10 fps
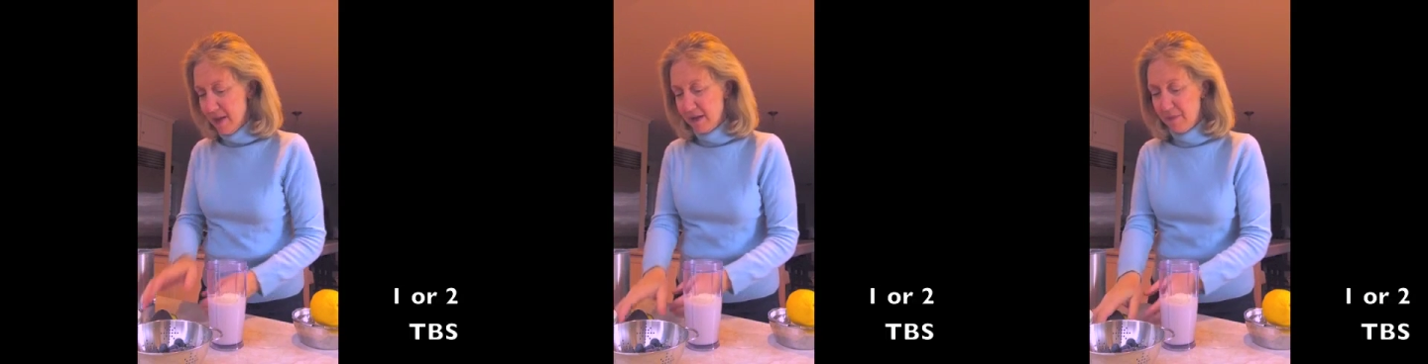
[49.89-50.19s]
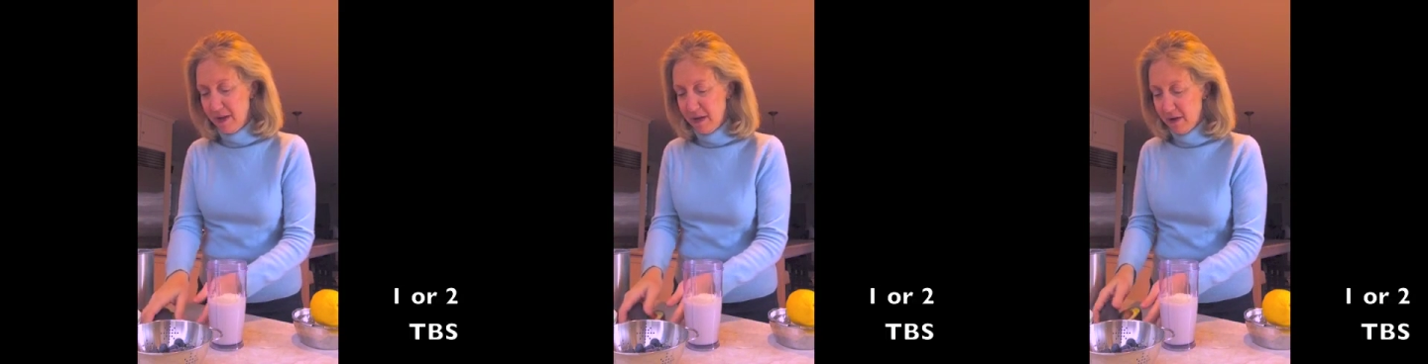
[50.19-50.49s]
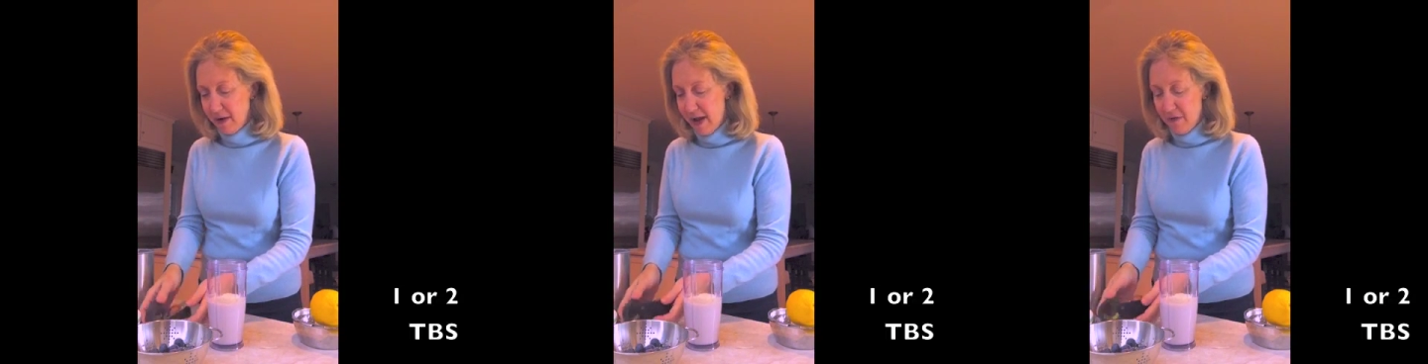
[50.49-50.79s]
depending
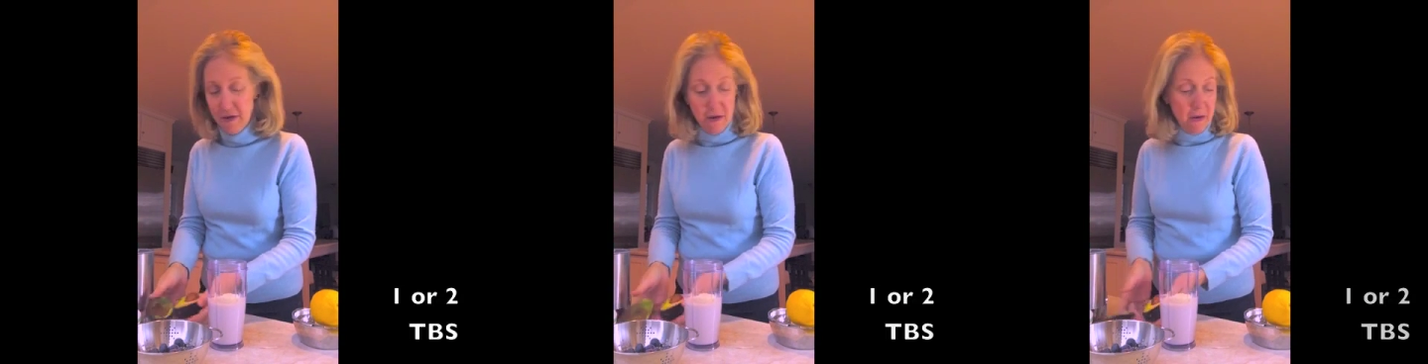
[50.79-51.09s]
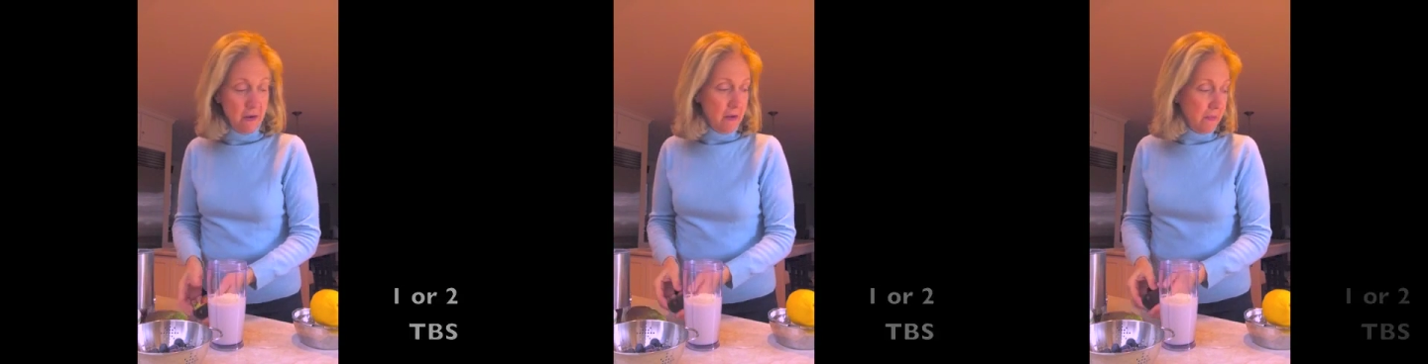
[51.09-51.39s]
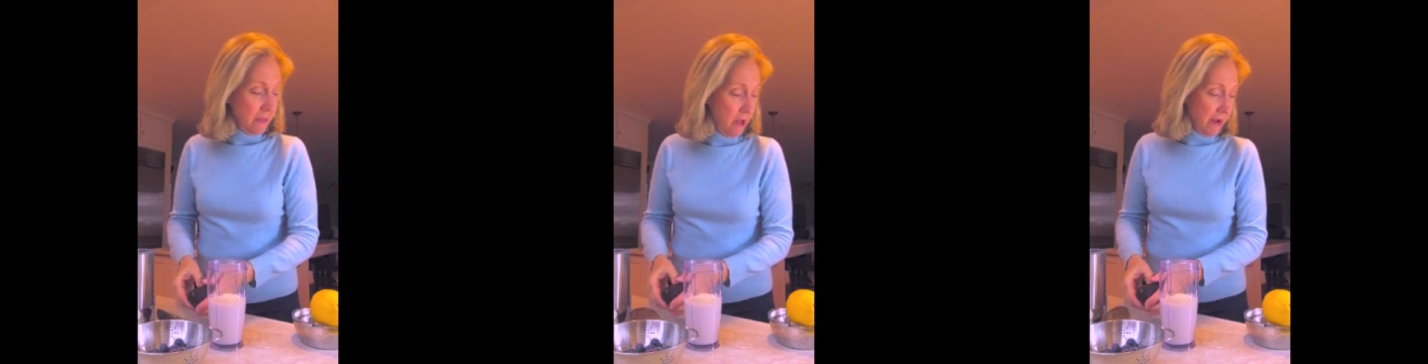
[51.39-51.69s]
on how
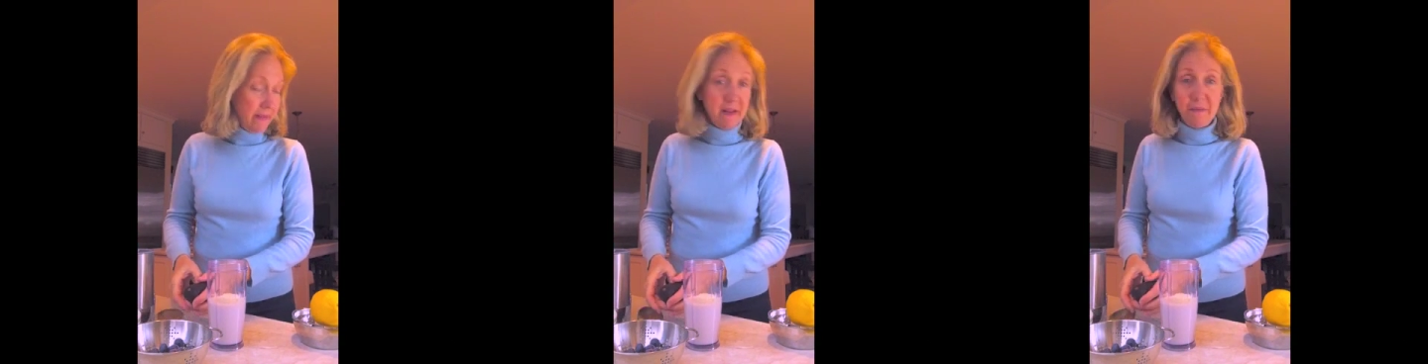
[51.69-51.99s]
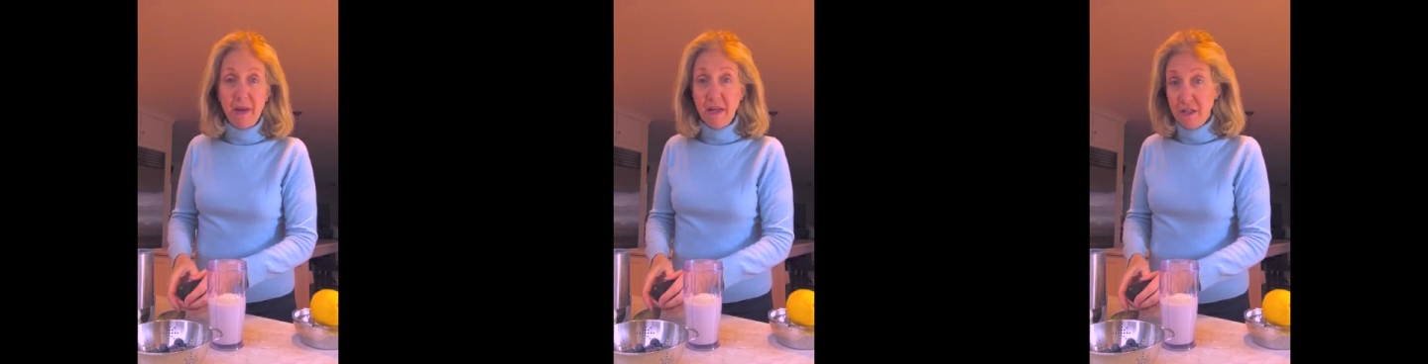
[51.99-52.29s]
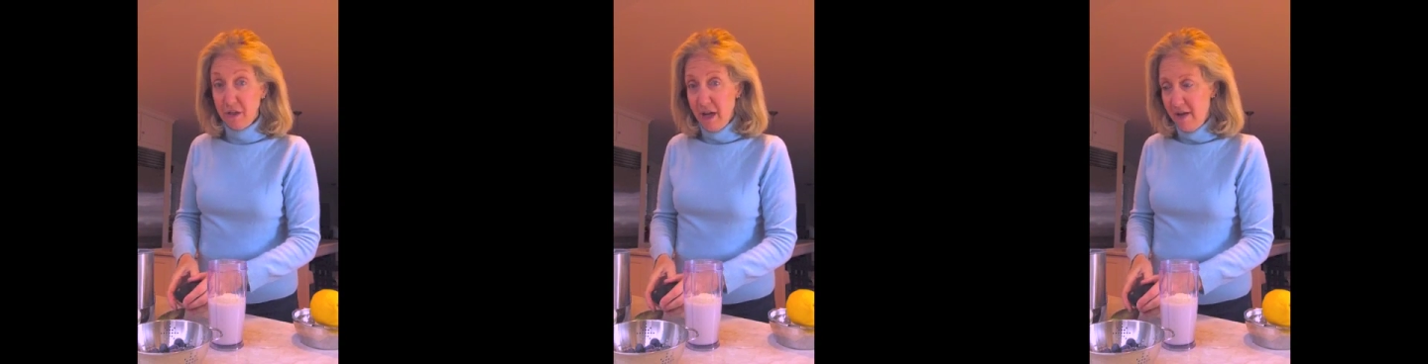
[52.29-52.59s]
long it's going to be
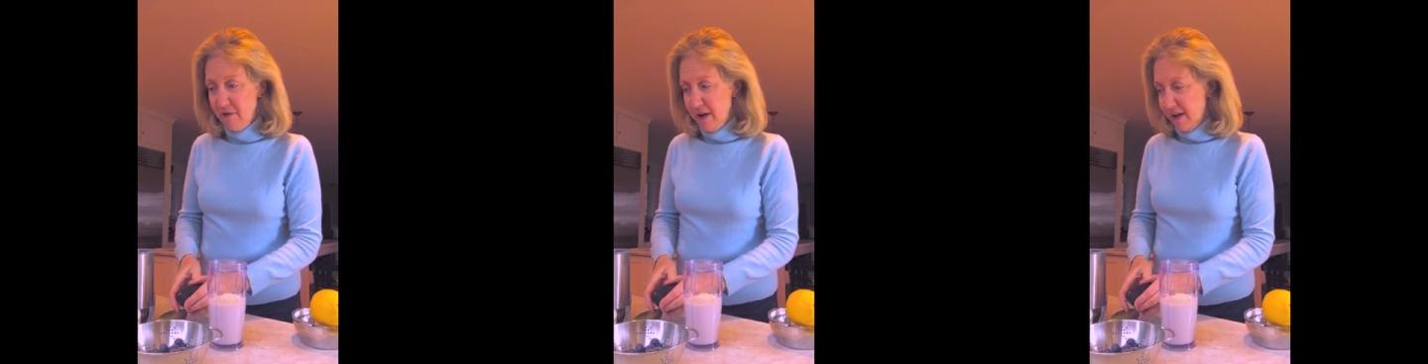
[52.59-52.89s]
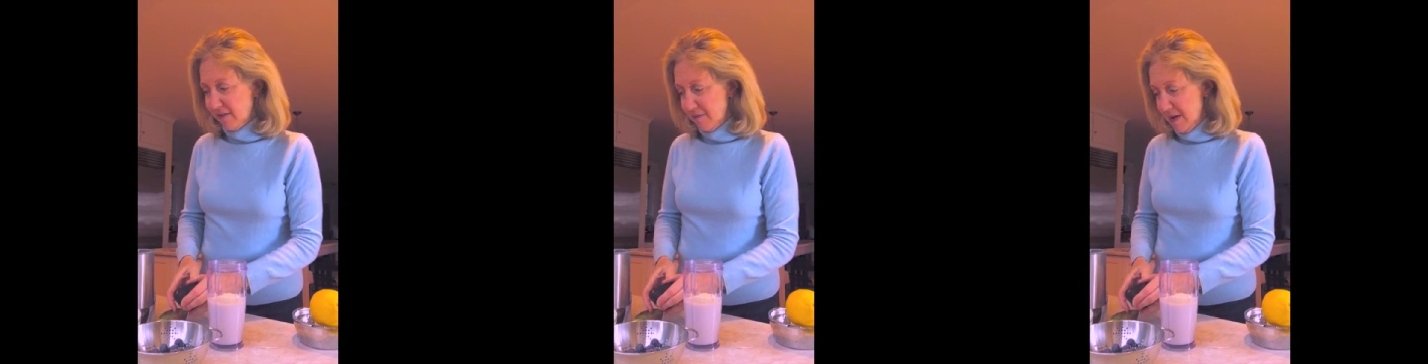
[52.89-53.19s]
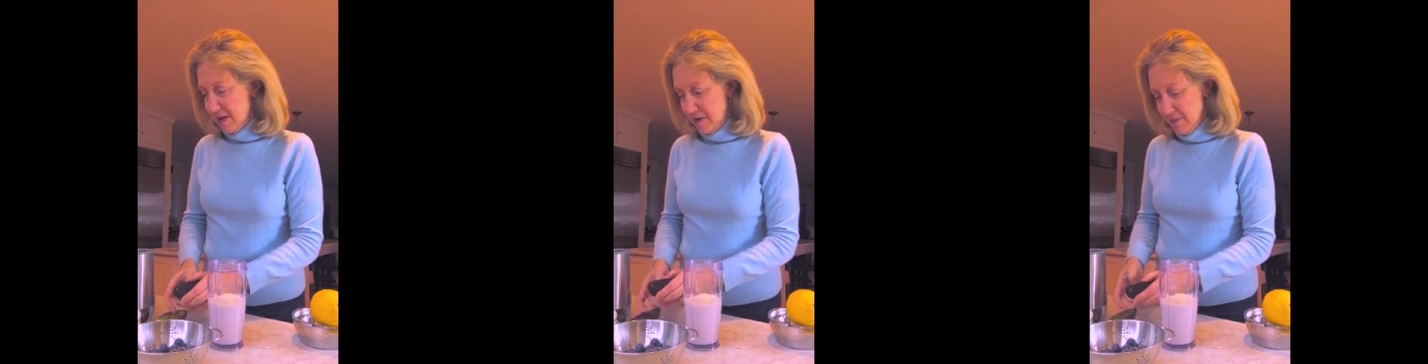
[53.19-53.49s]
until you have your next
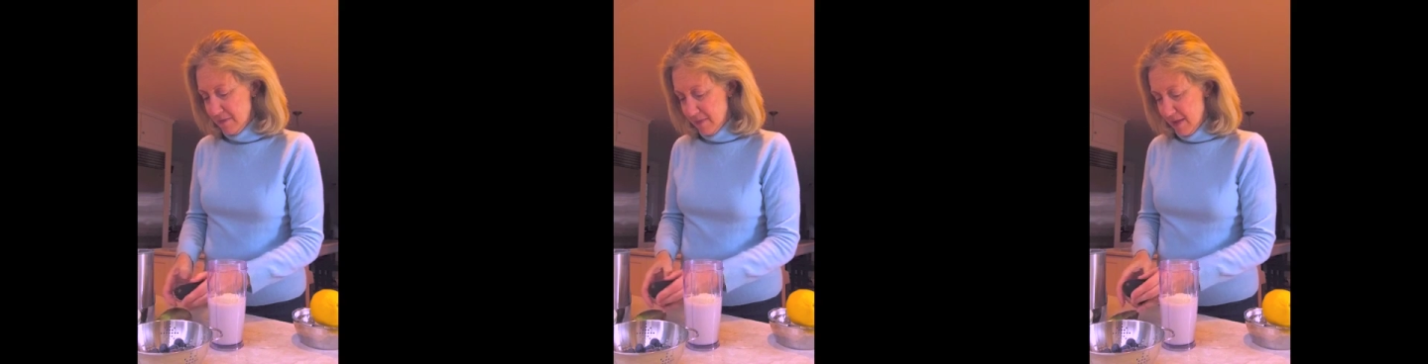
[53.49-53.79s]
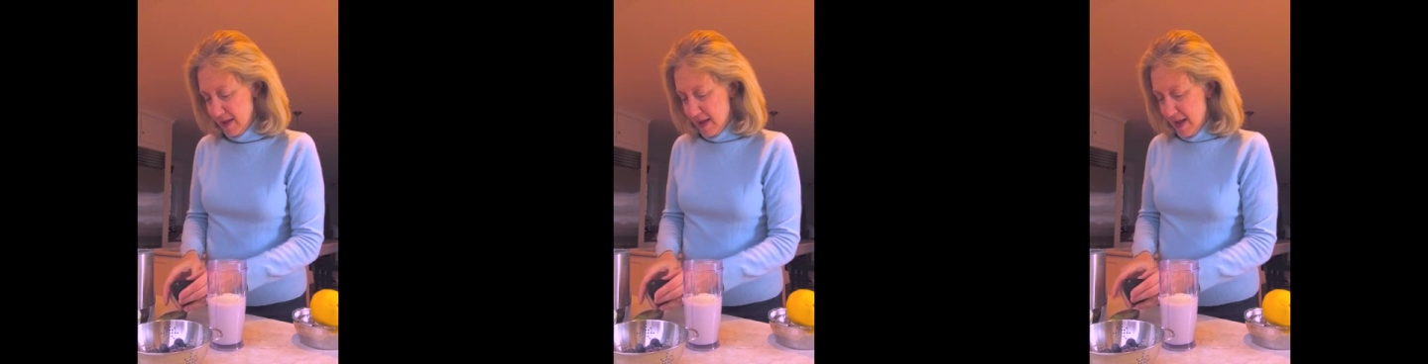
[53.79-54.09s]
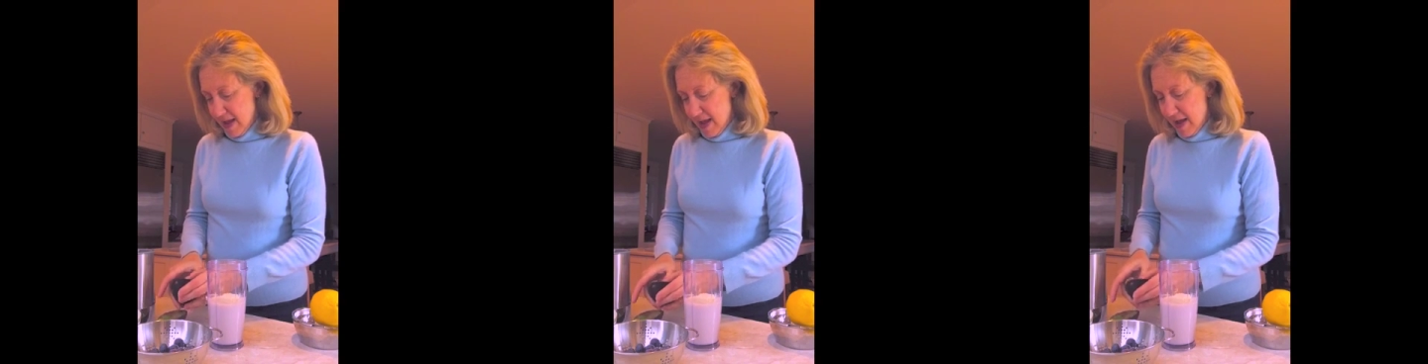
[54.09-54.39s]
meal.
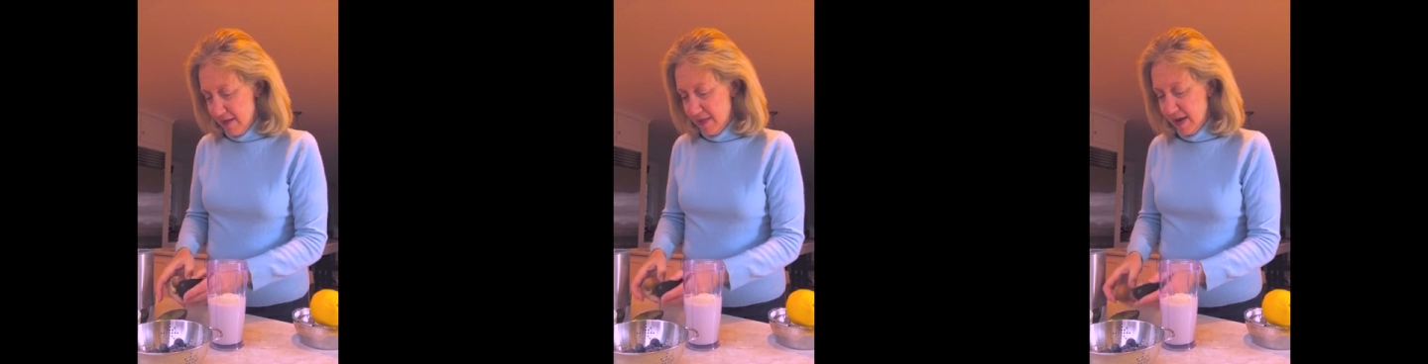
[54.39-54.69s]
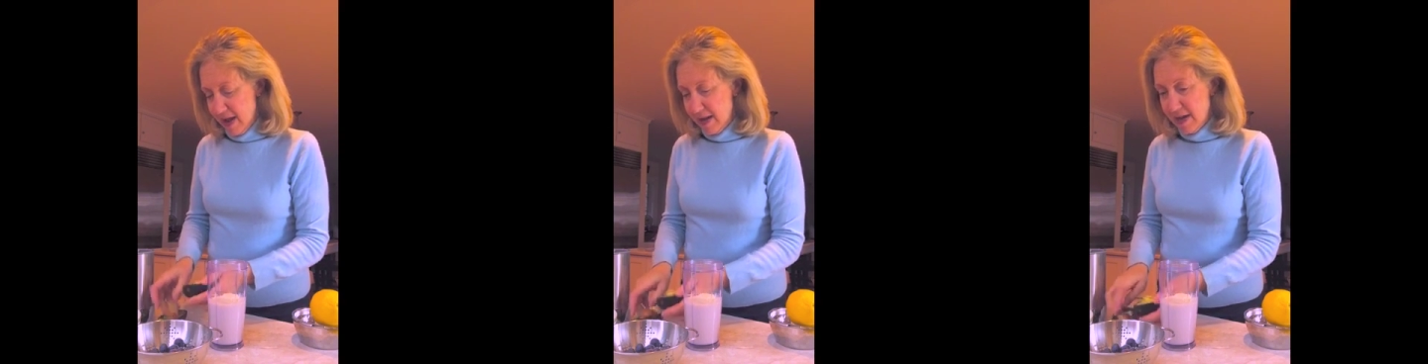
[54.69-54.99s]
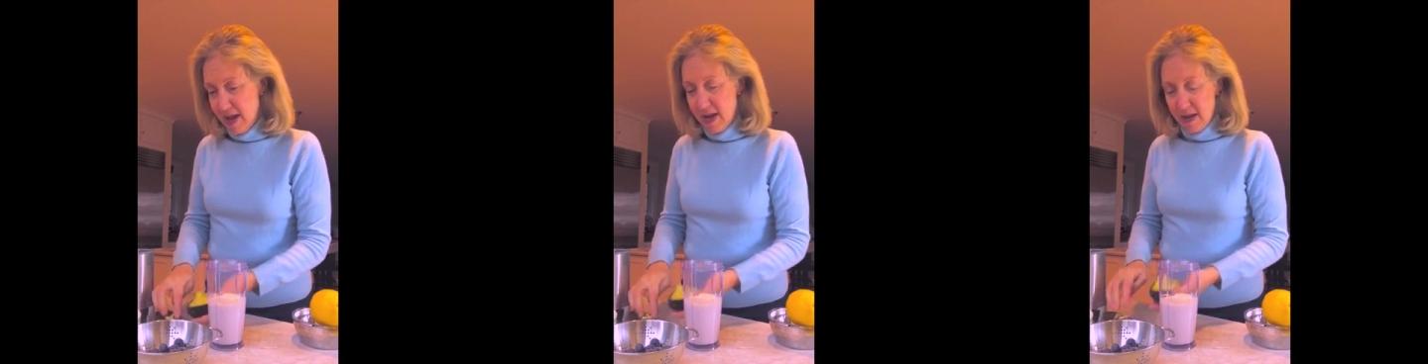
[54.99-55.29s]
Then I
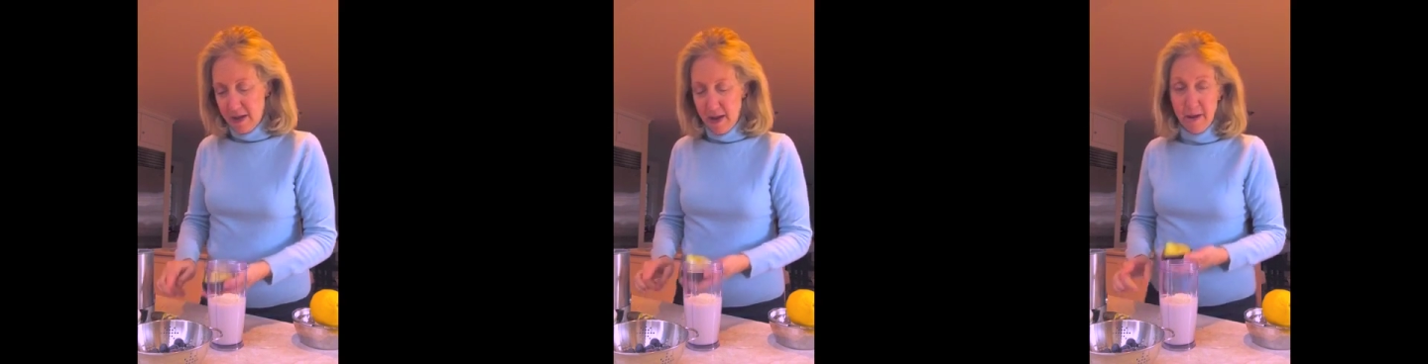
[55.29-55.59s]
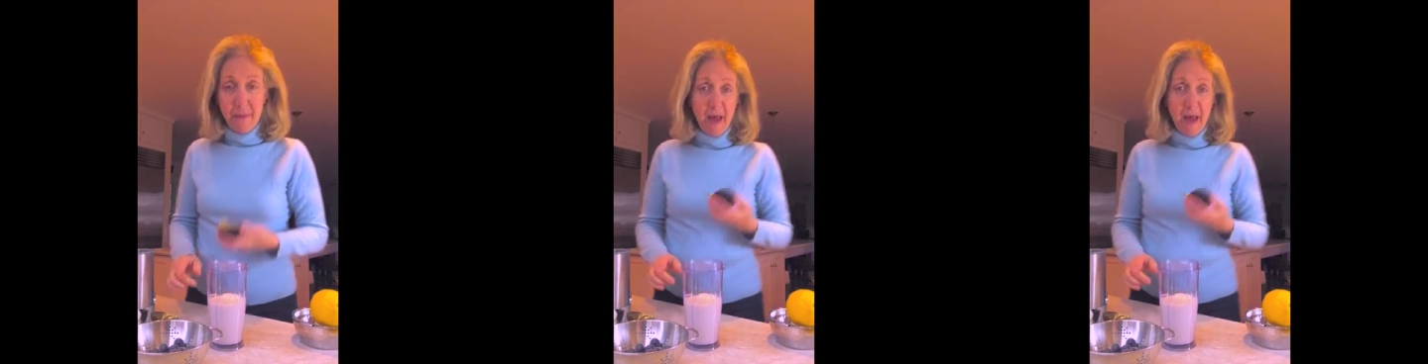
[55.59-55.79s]
take a